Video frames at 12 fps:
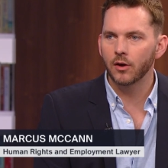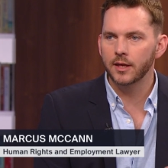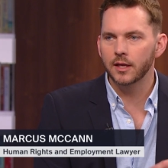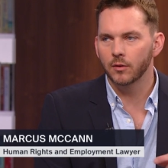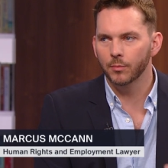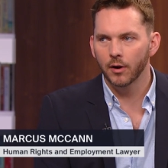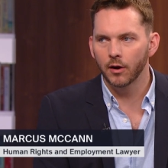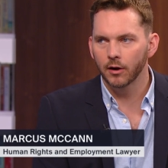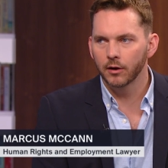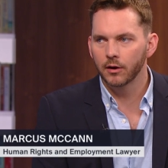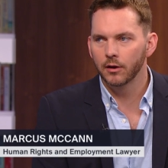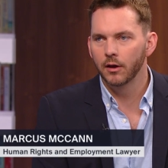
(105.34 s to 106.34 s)
in a
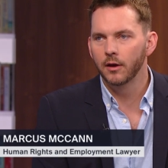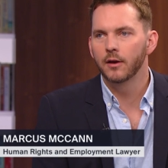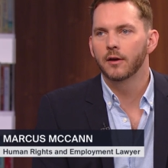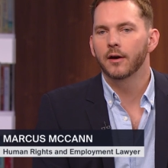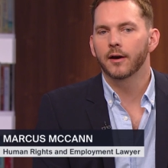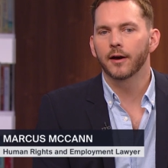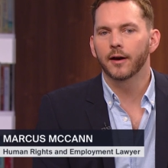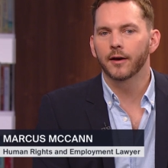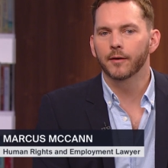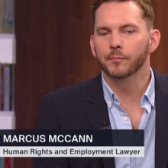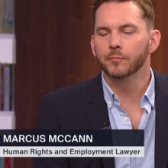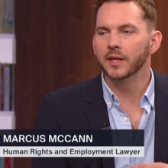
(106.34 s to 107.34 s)
park,
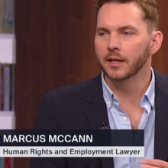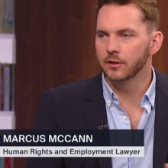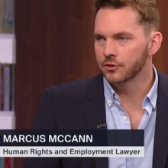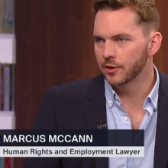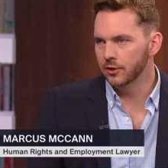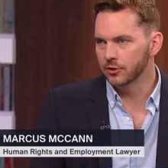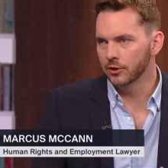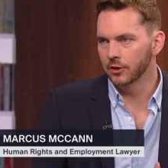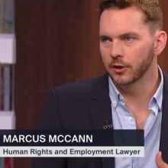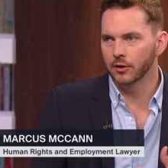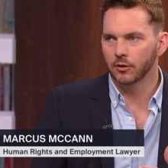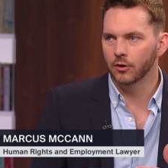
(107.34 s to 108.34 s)
Uh, meeting a
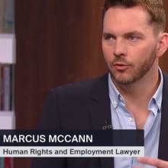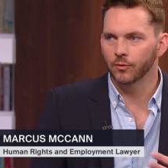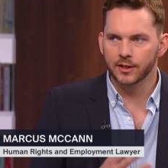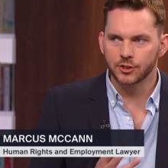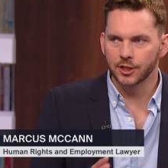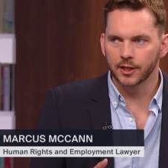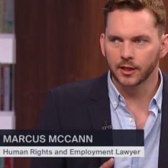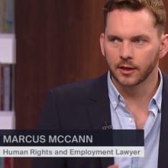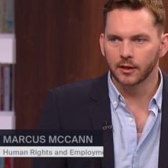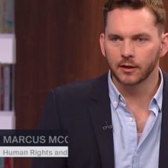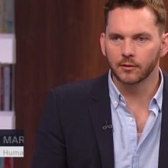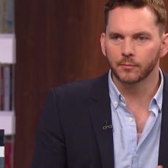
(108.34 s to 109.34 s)
stranger, arranging
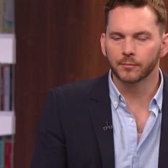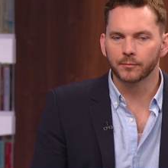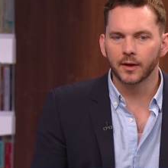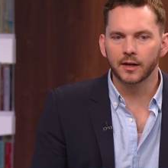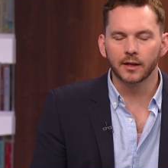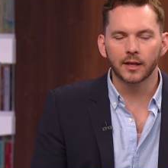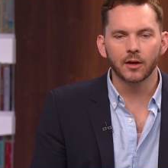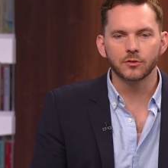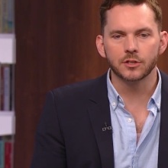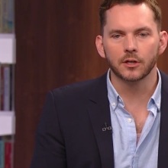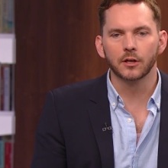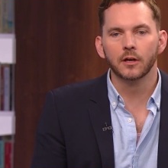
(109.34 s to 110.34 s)
um, an
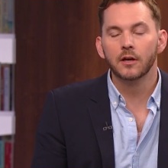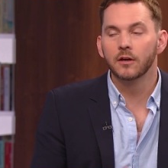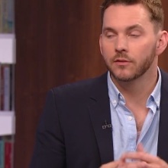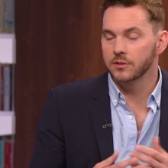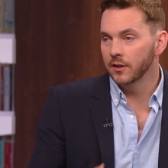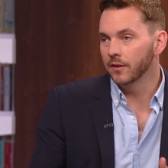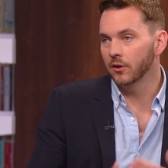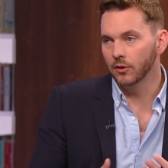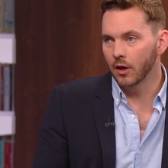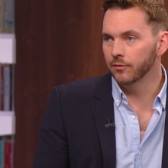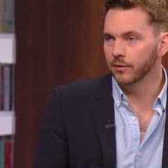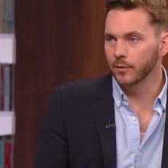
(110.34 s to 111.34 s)
encounter. There's nothing
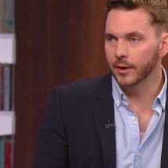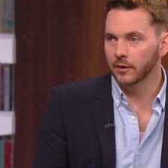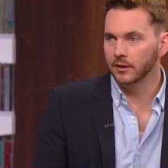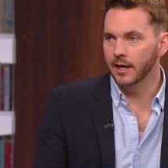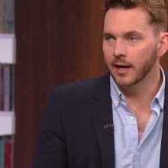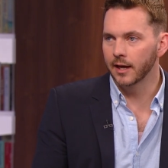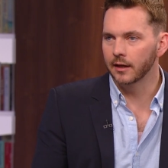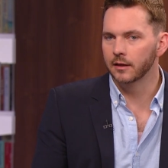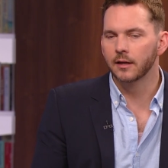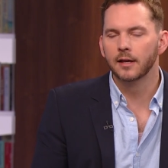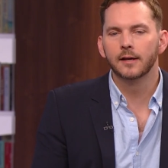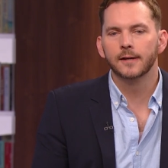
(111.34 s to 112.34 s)
unlawful about that.
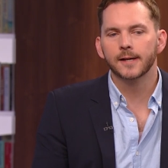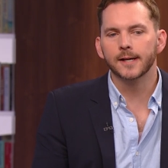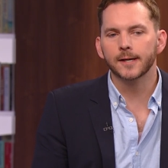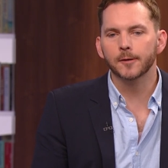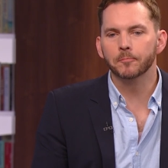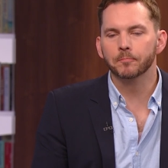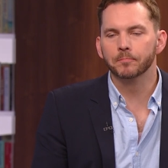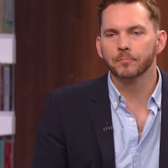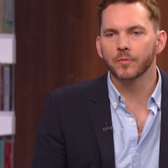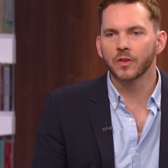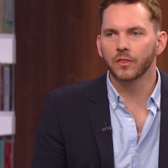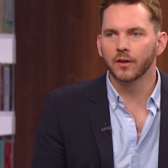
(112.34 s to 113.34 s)
Um,
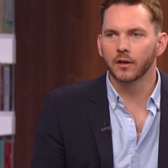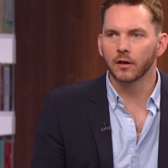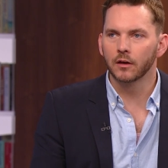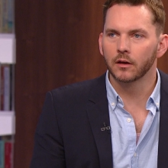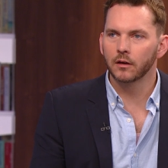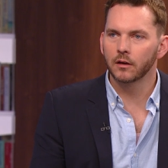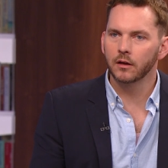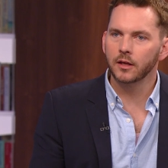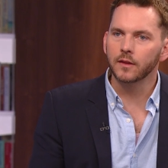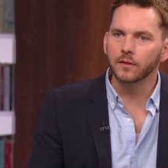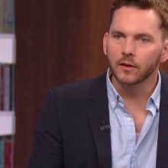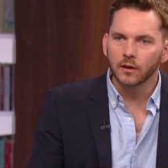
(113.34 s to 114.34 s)
the
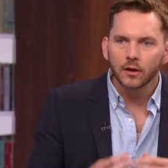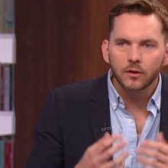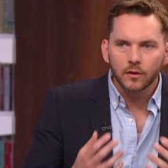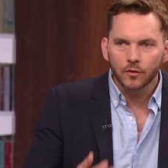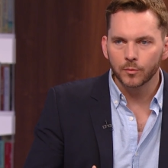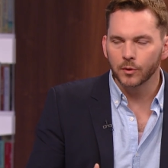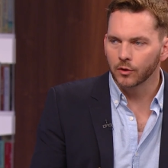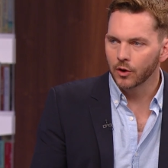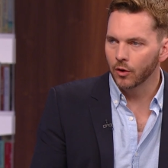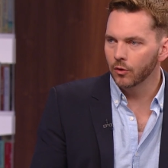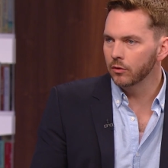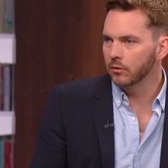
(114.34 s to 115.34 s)
in the under the criminal
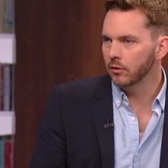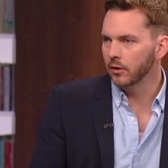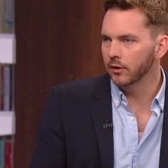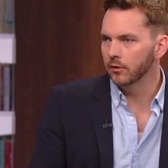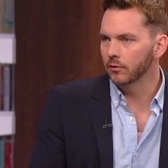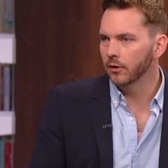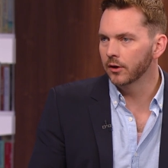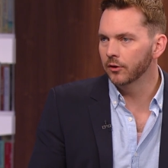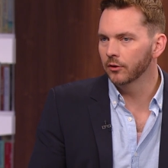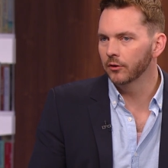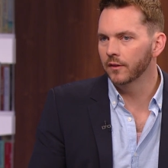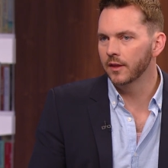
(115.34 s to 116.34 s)
code, uh,
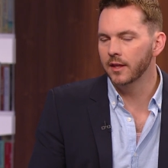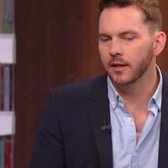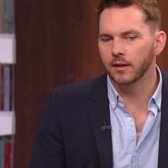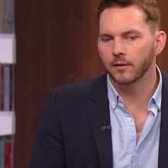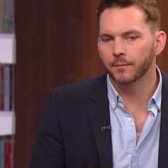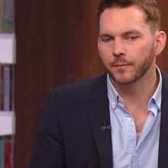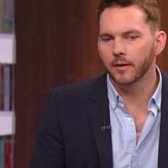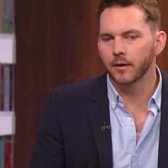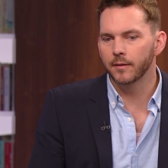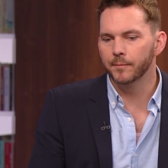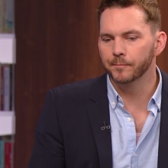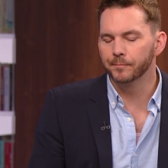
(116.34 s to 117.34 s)
under the
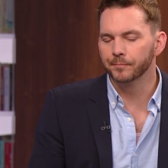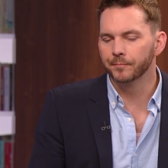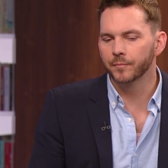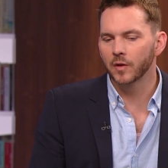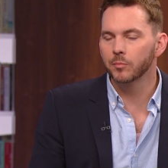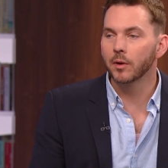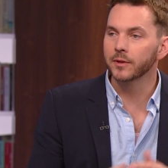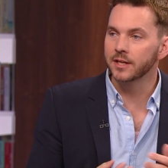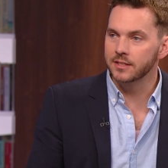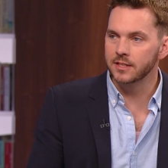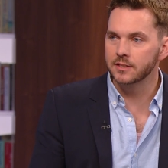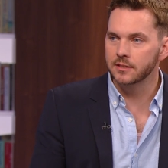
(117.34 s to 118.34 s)
um, public
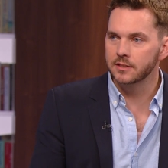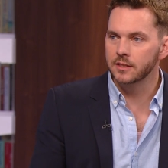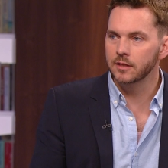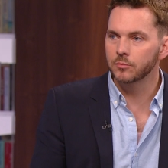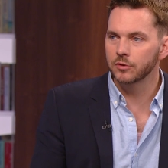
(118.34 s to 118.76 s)
indecency